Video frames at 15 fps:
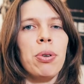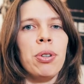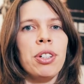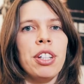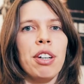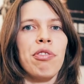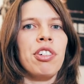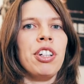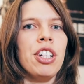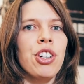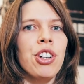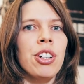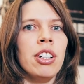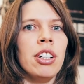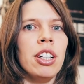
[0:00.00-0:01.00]
Per
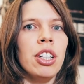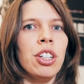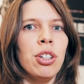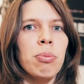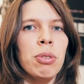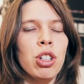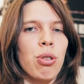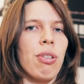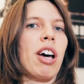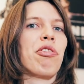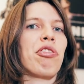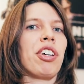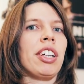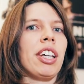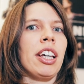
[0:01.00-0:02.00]
definition, human
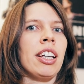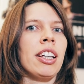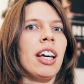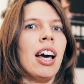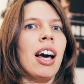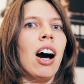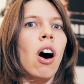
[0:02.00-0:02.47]
trafficking